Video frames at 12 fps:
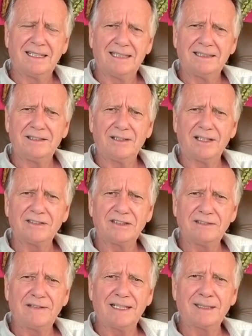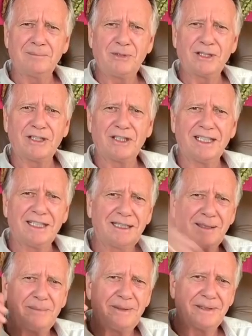you know, I'll see if I can put a link
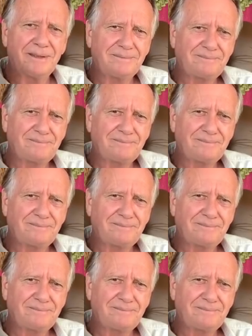up here